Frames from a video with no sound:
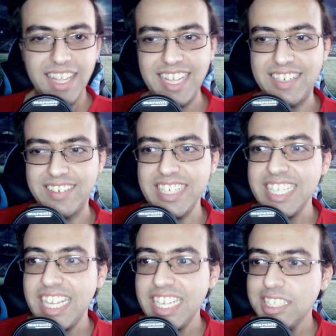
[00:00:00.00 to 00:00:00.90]
Alright
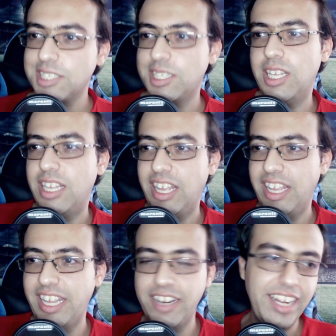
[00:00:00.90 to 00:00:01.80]
guys,
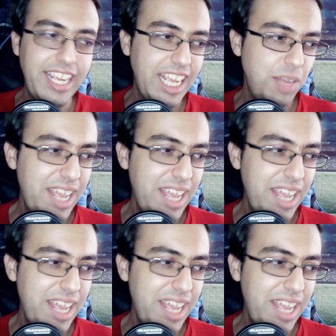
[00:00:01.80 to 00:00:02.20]
here I am